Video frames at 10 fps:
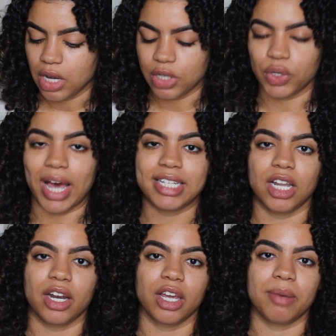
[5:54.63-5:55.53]
So it has a
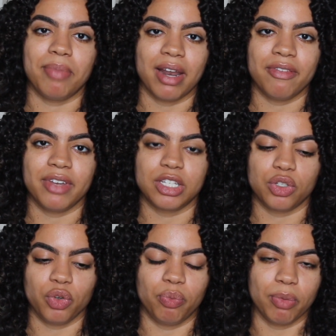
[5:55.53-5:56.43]
lot of good
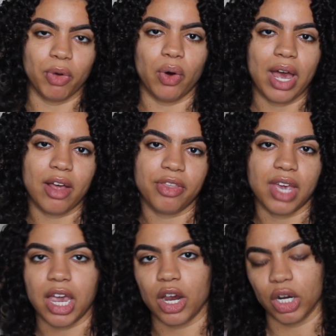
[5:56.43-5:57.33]
benefits to promote healthy
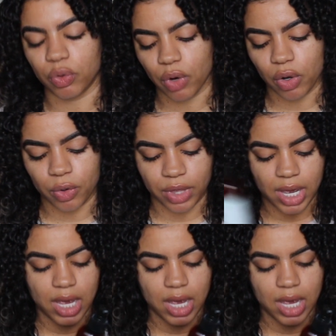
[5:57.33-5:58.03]
hair growth.